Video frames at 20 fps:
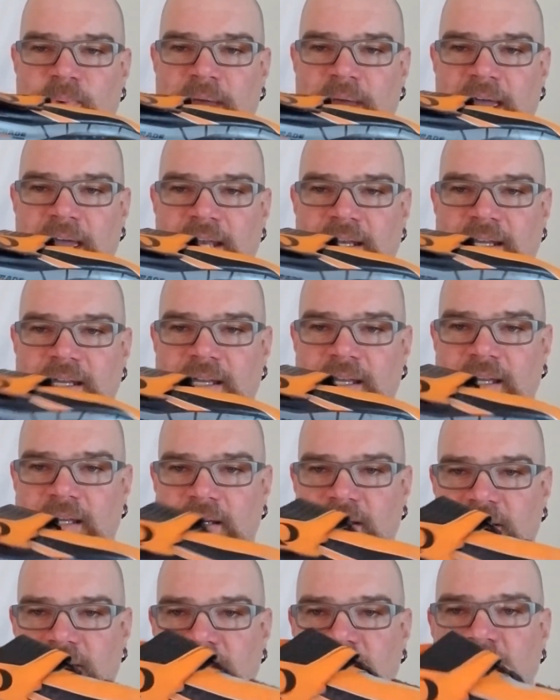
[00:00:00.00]
pad
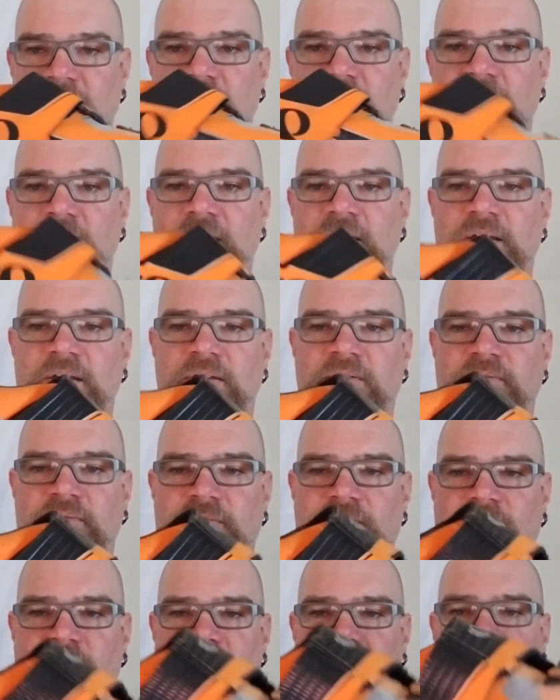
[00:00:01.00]
here
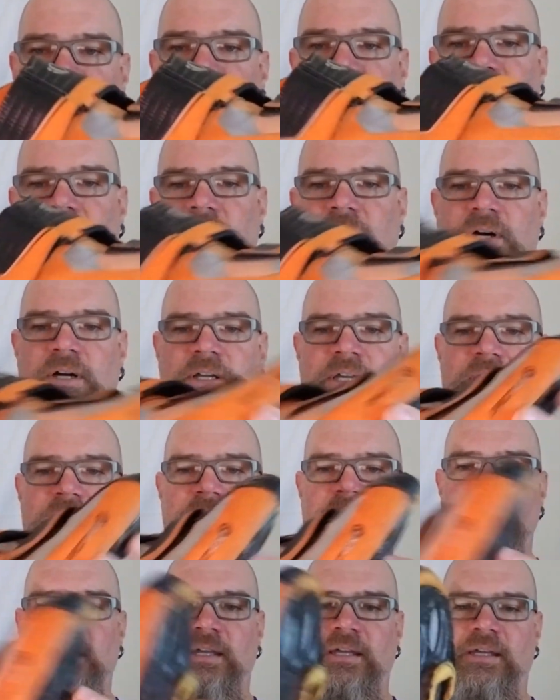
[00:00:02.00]
for
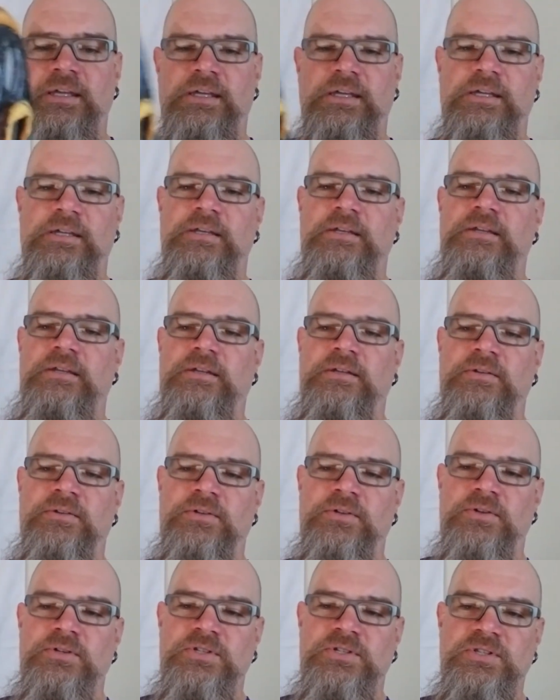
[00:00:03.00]
walking, and
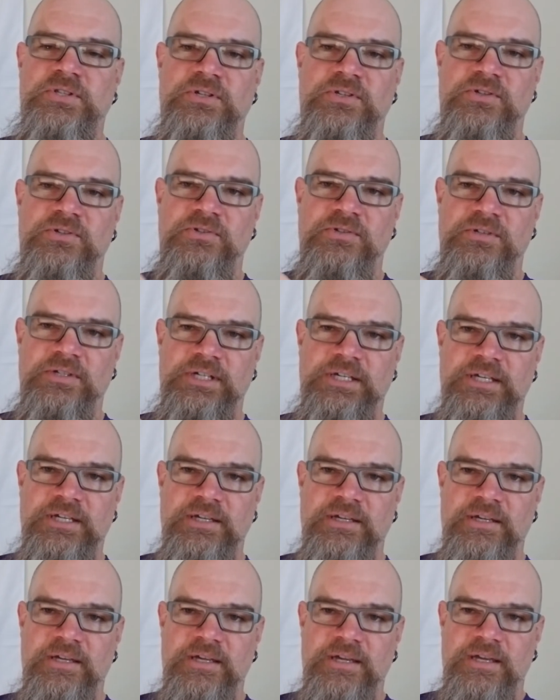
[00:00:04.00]
you'll notice the
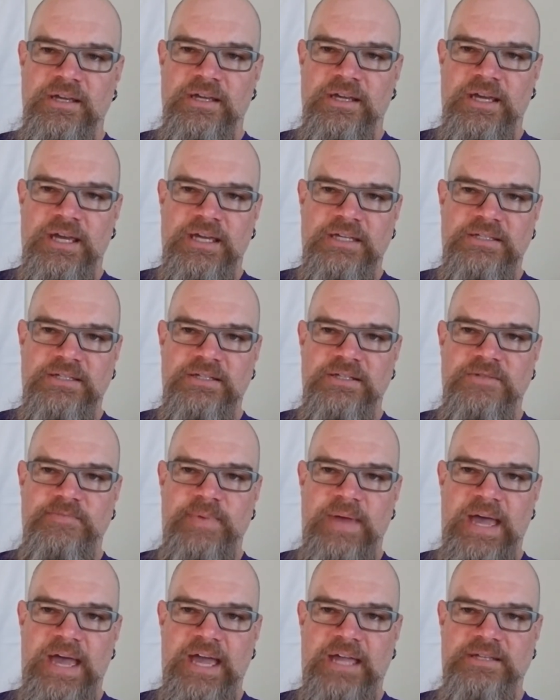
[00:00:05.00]
cleat has these
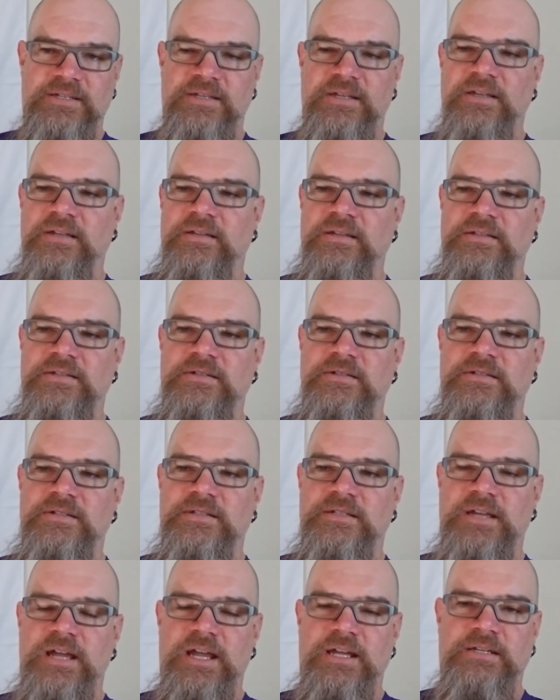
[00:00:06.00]
pads. These are
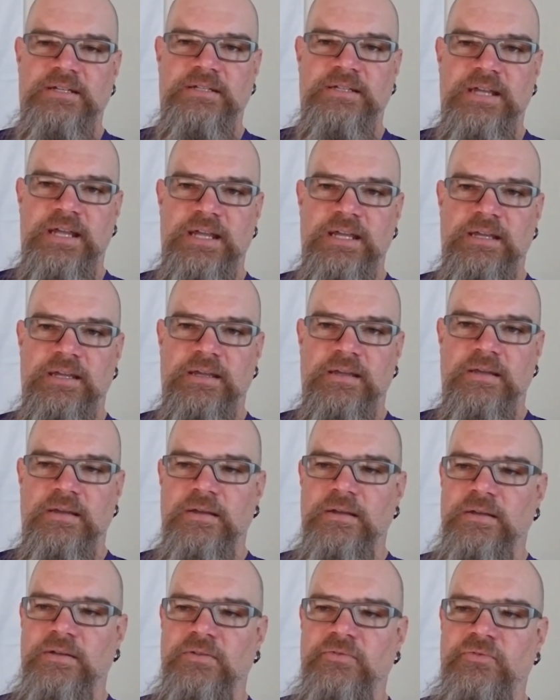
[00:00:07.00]
designed to take
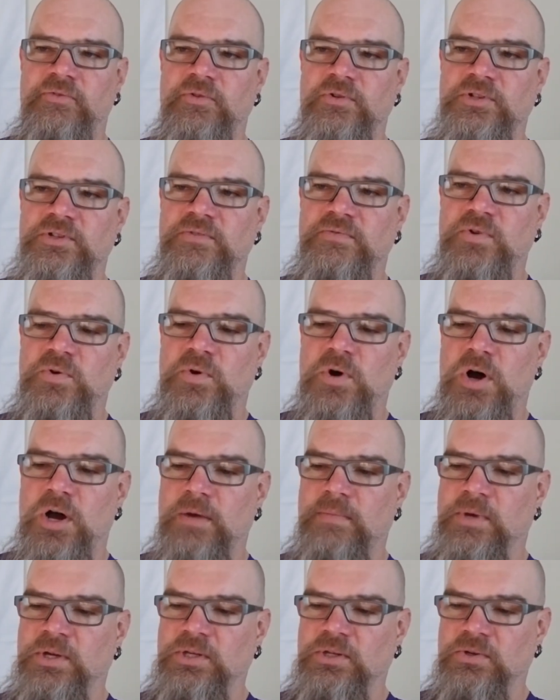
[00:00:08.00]
force of a
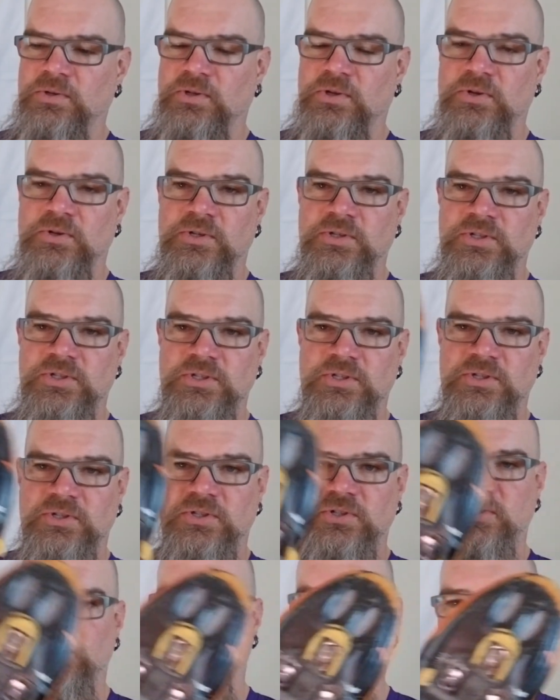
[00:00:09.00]
walk, but you'll notice the
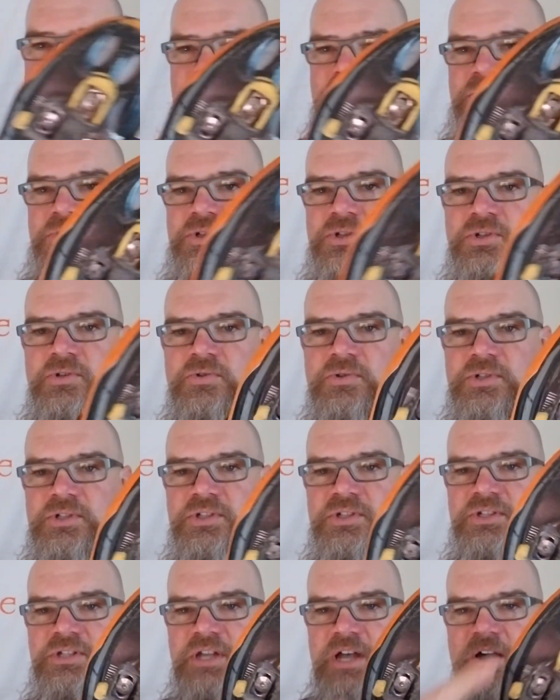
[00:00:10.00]
sole of the shoe
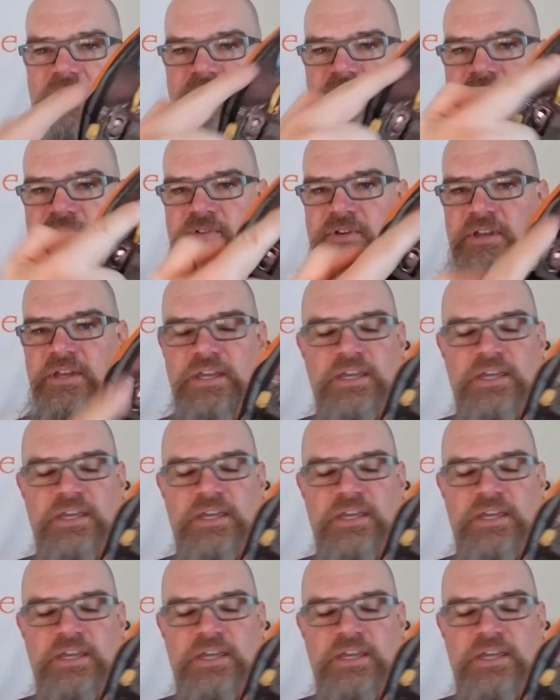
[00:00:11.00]
itself